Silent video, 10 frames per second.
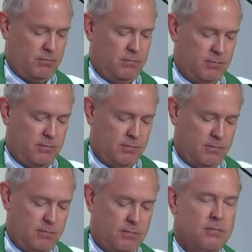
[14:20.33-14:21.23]

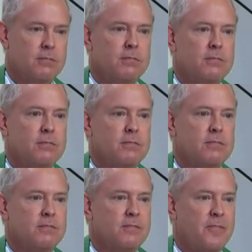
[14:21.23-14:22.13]

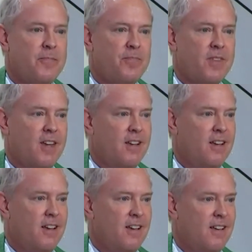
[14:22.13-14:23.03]

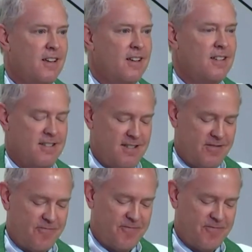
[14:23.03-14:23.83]
Nothing is said.